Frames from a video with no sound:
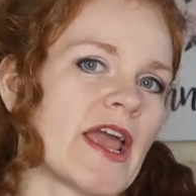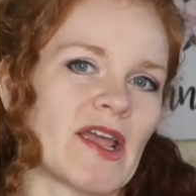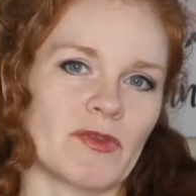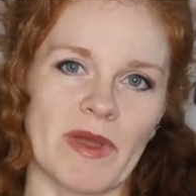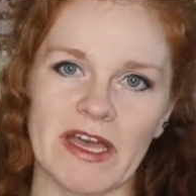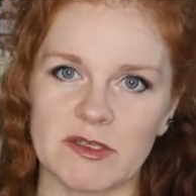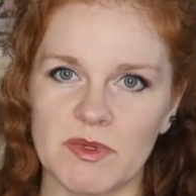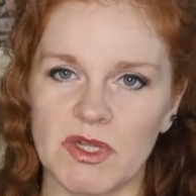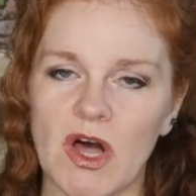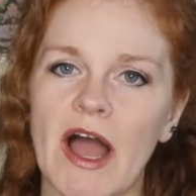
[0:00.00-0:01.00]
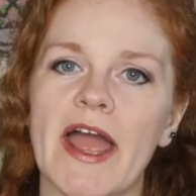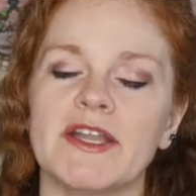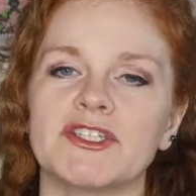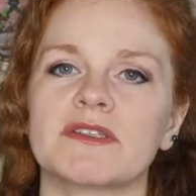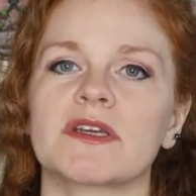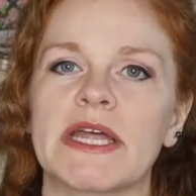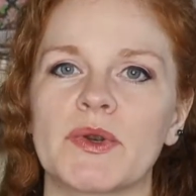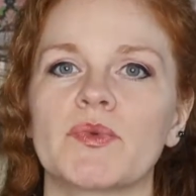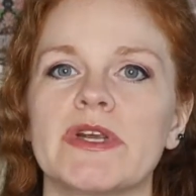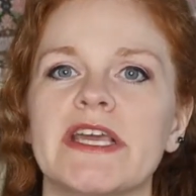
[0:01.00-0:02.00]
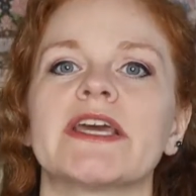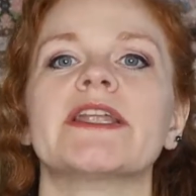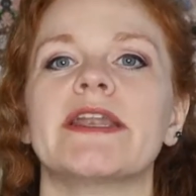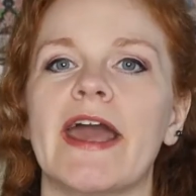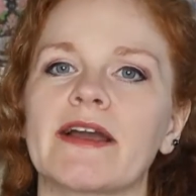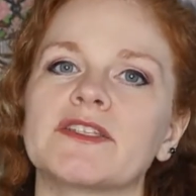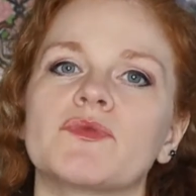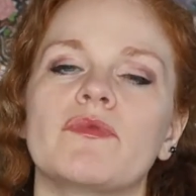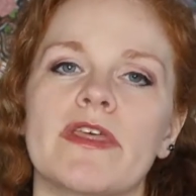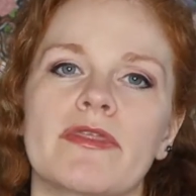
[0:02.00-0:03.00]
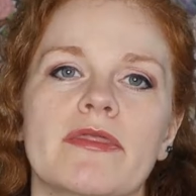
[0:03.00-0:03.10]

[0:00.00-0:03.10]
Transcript: hang out with my husband a lot, and just kind of reconnect with